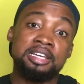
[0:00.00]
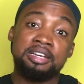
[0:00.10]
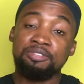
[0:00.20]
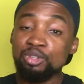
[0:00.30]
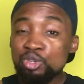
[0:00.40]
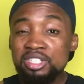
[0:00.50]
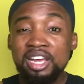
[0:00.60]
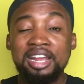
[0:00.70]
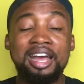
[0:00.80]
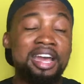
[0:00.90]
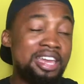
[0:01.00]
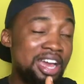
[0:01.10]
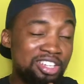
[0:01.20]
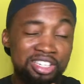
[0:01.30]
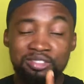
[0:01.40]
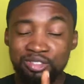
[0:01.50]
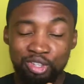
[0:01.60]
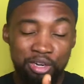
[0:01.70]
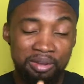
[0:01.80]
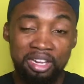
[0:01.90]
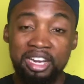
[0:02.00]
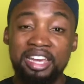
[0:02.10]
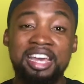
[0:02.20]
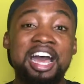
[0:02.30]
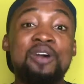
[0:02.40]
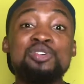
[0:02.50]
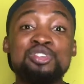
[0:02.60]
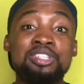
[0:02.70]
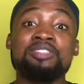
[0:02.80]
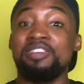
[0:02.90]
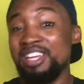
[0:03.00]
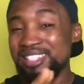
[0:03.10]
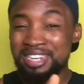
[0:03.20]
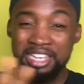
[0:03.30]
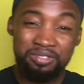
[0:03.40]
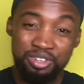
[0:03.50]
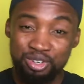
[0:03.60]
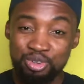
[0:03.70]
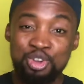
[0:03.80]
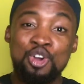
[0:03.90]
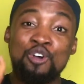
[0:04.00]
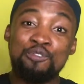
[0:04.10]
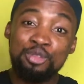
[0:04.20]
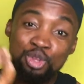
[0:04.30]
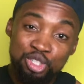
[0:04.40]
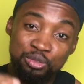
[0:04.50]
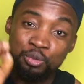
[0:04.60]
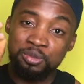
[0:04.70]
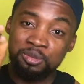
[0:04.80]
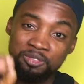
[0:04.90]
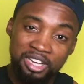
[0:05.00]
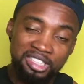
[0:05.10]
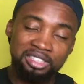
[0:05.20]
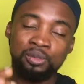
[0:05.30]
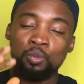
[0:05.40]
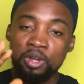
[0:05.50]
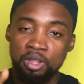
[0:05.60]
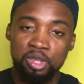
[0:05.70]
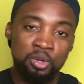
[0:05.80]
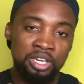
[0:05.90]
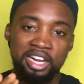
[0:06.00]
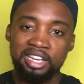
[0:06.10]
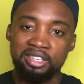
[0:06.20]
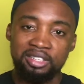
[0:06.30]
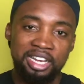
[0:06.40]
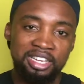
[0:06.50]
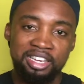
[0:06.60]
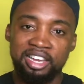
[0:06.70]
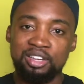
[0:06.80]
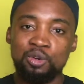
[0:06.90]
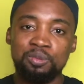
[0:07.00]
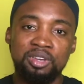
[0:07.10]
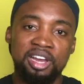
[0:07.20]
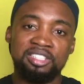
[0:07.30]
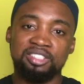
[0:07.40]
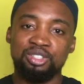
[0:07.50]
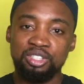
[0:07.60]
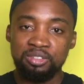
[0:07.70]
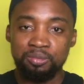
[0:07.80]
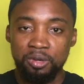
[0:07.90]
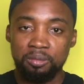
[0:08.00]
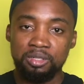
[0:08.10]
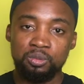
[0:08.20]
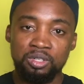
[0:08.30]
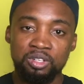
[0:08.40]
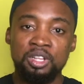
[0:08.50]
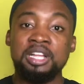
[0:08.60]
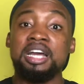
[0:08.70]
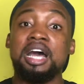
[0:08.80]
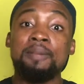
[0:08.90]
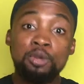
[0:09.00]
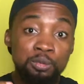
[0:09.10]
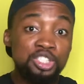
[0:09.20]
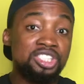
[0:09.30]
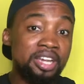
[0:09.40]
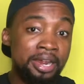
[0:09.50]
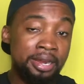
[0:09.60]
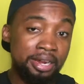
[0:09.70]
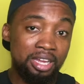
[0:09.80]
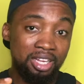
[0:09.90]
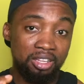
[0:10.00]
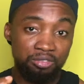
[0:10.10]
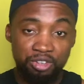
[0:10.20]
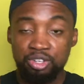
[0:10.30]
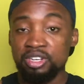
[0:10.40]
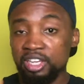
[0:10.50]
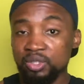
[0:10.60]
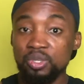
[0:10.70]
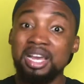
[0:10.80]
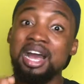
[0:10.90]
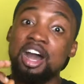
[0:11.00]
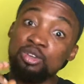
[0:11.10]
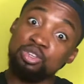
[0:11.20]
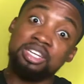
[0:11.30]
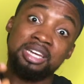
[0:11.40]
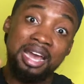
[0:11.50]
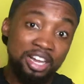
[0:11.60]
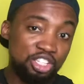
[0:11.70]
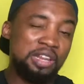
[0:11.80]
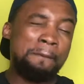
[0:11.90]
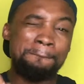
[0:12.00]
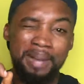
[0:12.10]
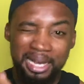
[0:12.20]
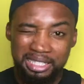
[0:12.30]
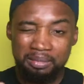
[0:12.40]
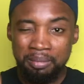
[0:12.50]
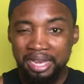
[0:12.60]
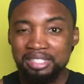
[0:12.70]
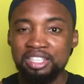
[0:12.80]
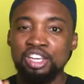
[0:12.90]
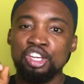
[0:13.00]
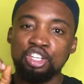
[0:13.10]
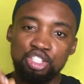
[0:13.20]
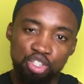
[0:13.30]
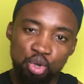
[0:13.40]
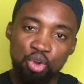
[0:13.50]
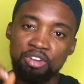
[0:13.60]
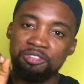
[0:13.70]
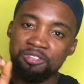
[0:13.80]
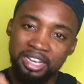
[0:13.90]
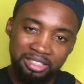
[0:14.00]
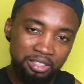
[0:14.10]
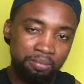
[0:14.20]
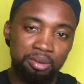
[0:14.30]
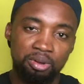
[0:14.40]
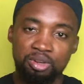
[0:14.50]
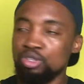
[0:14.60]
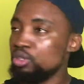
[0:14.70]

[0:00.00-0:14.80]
for those that I actually even thought about it, I was going, in fact, that's the next video. For those of you who's been fasting, well done. I hope you guys are doing probably well. I'm going to be sharing a video next week how you can actually maximize your fasting period.